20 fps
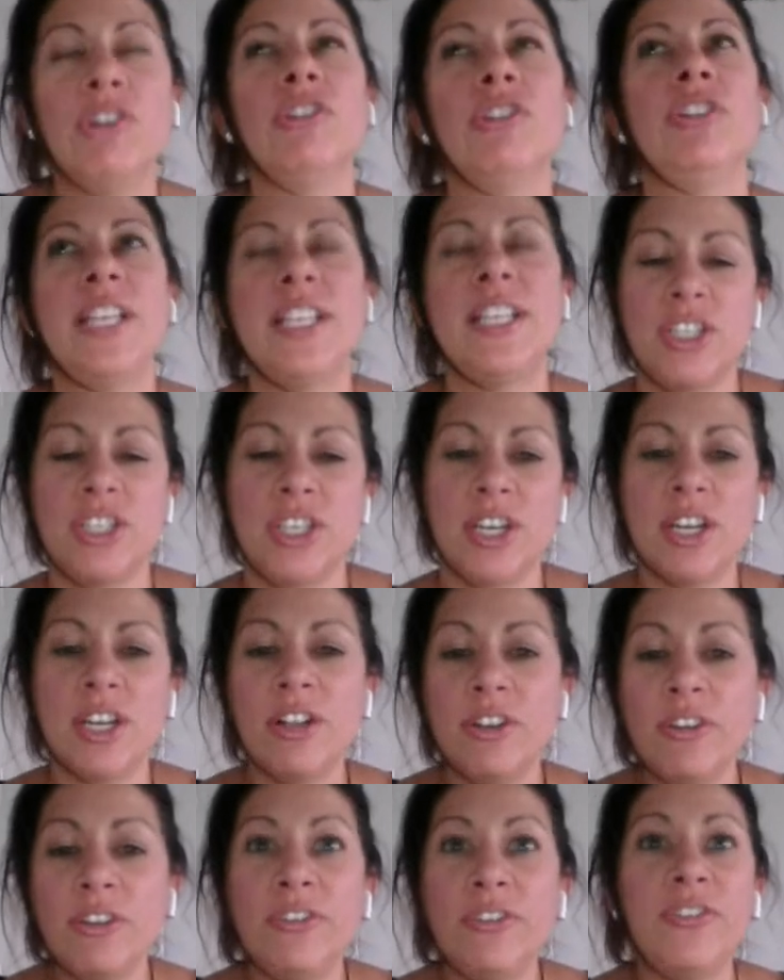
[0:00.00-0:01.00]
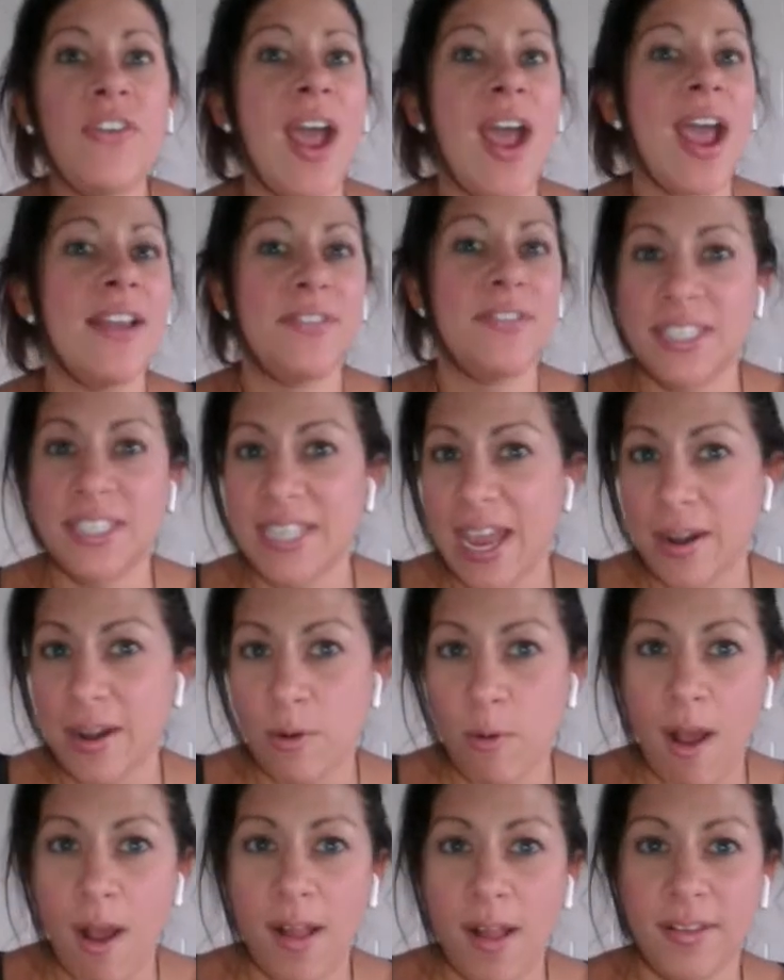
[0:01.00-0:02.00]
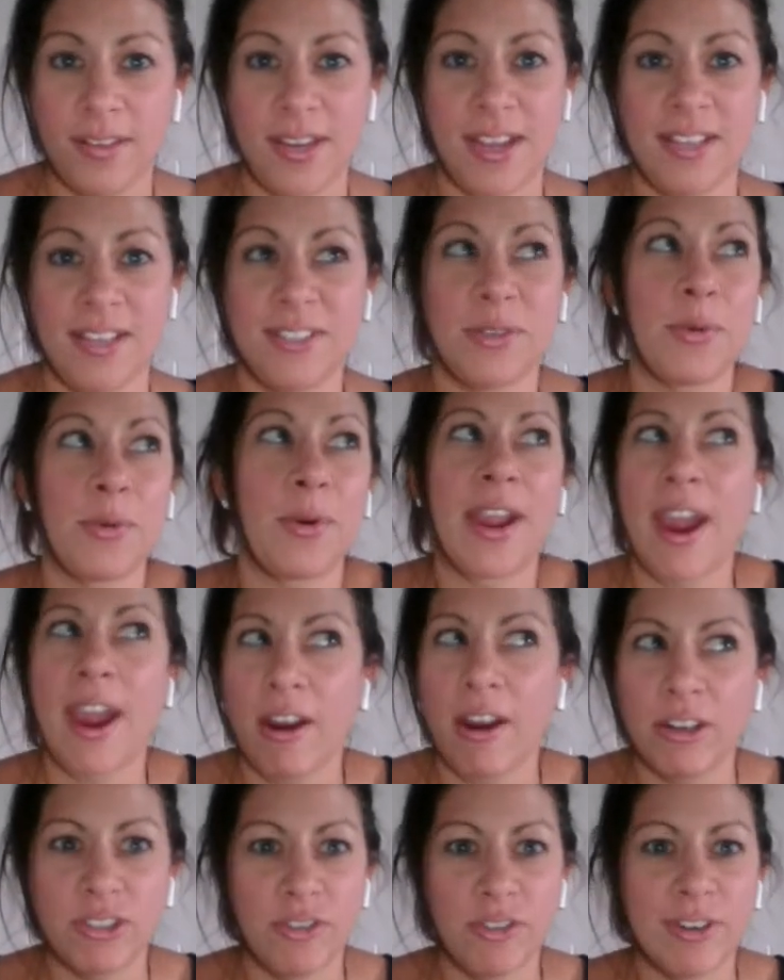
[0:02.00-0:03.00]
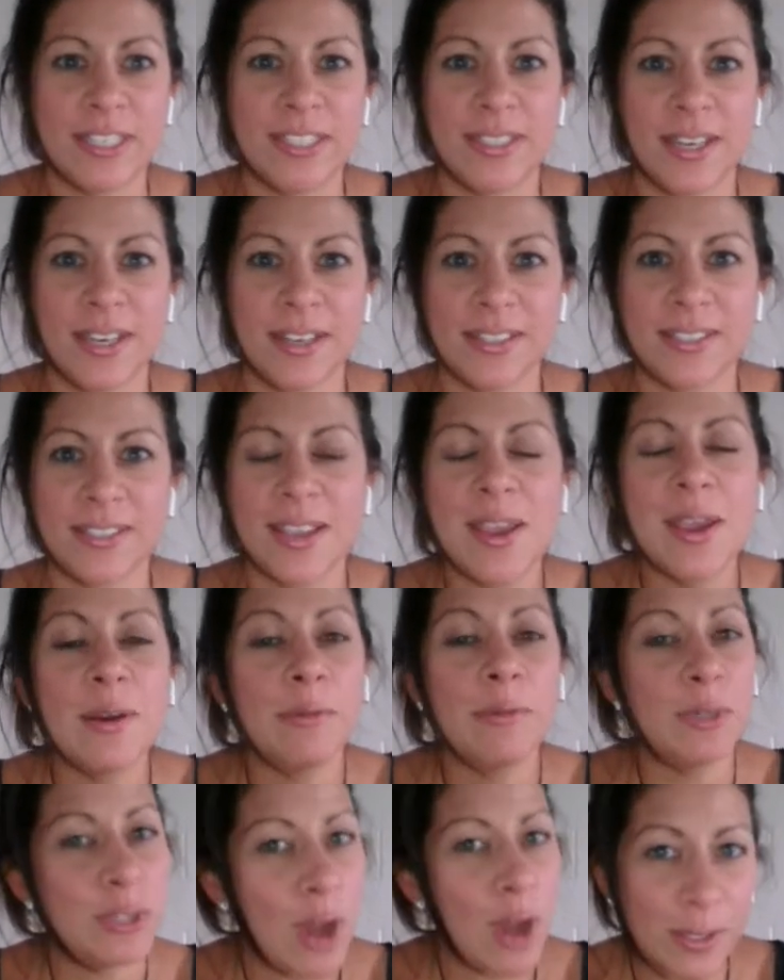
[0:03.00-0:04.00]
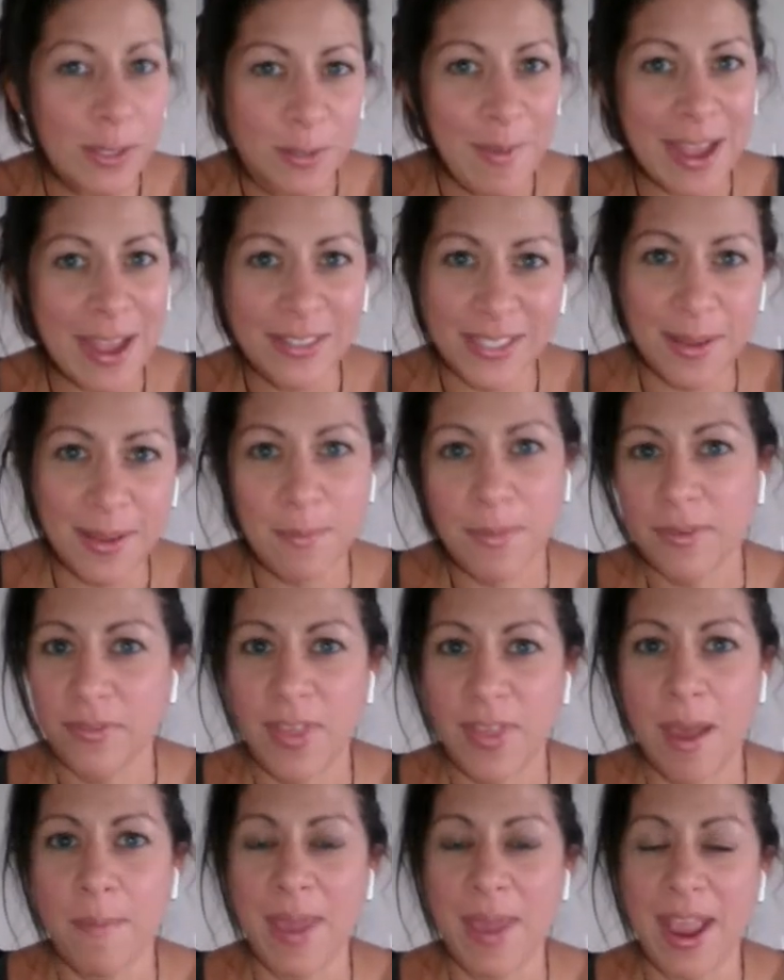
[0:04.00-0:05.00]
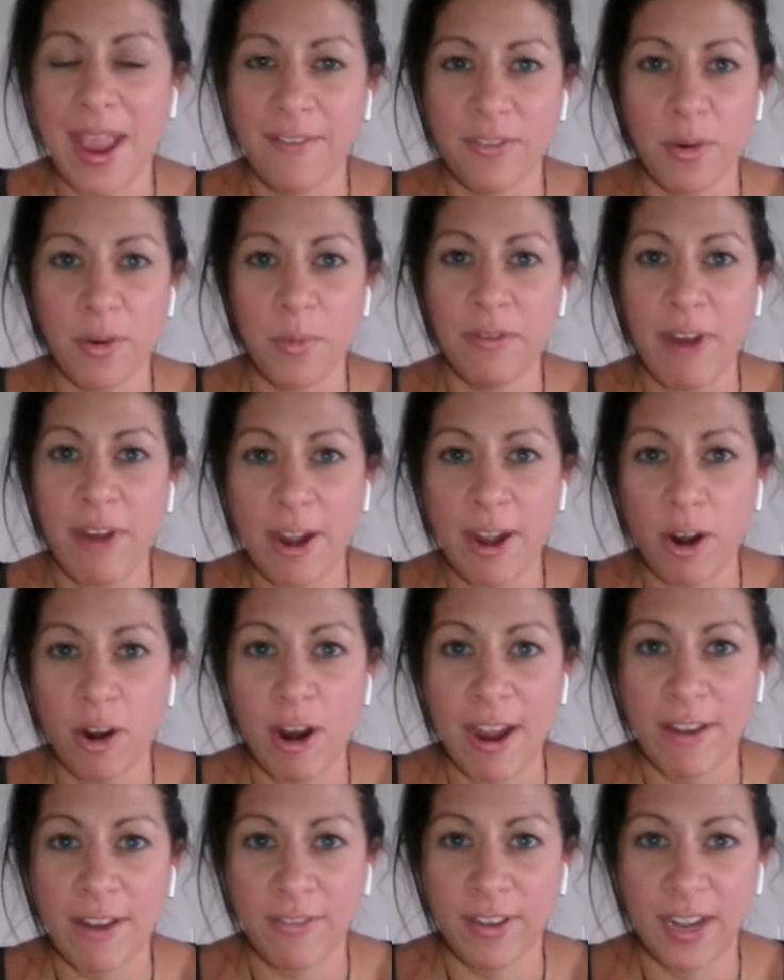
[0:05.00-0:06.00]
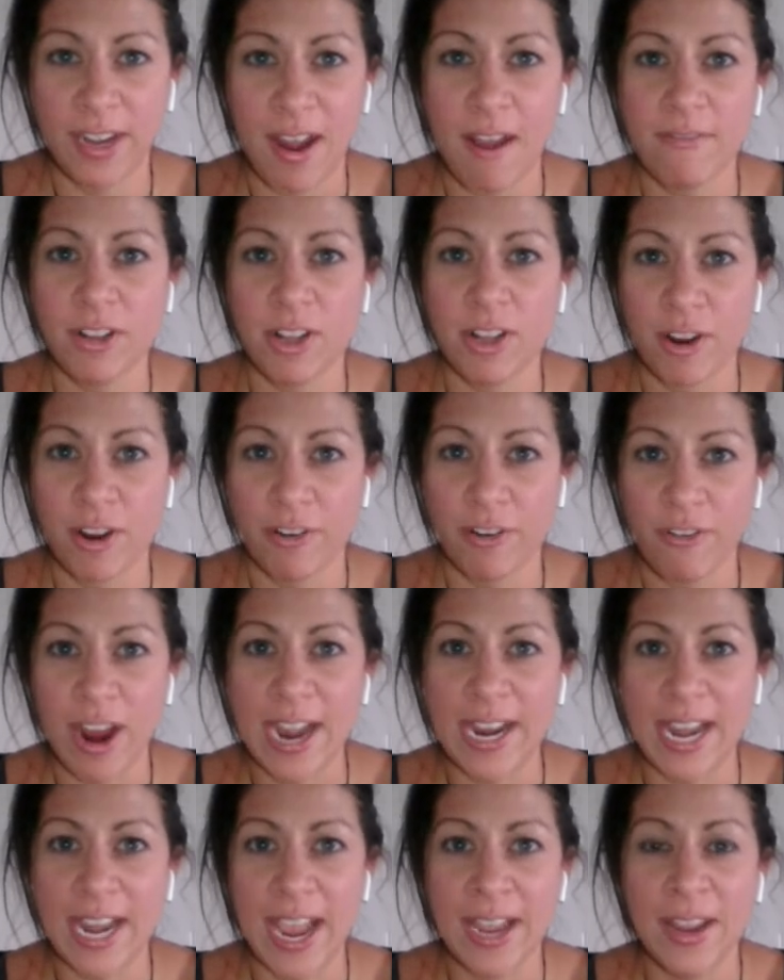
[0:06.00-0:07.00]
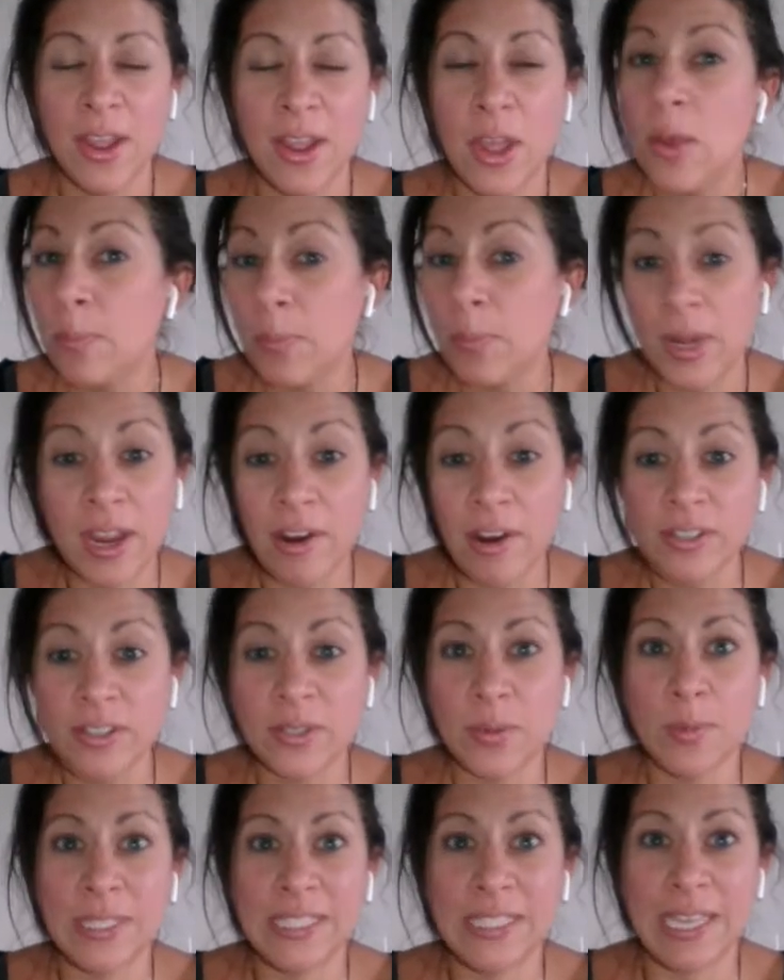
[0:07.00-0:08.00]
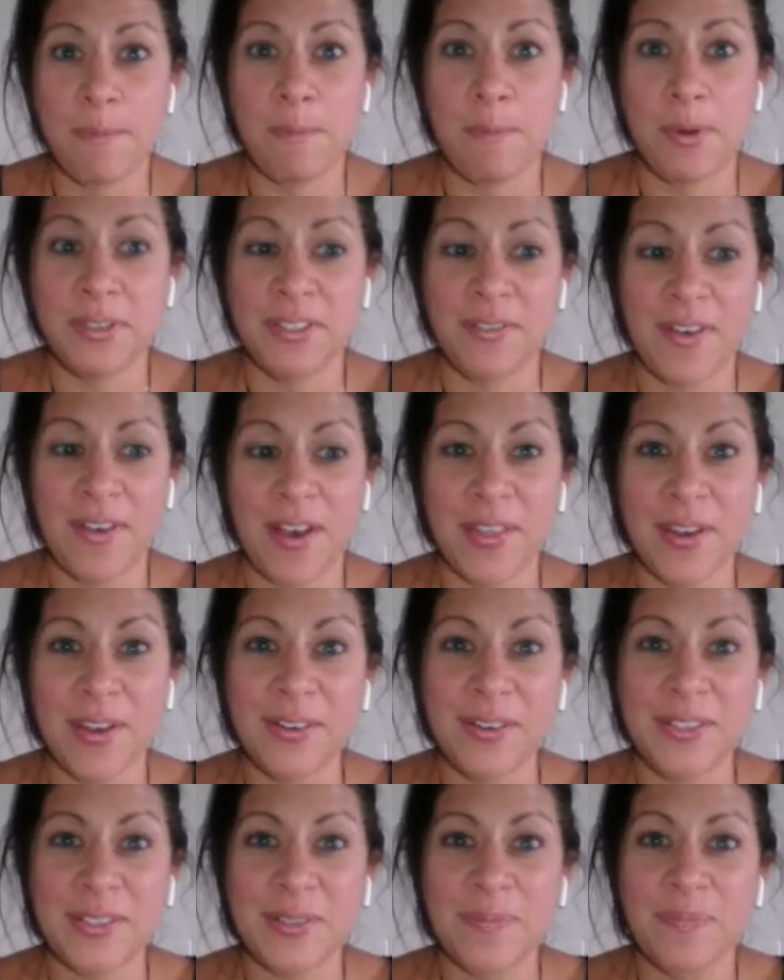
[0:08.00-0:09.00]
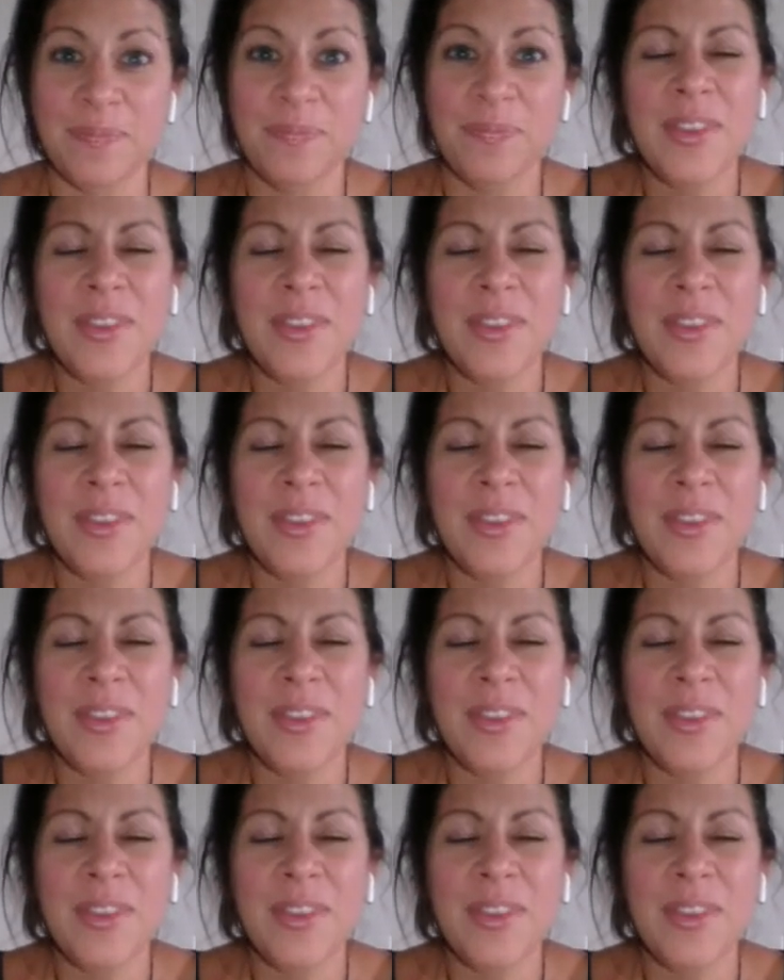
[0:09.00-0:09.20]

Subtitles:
Your list should include 5 to 10 qualities or characteristics. We talked about some of them after we read our graphic novel on Friday, but here are some examples of others.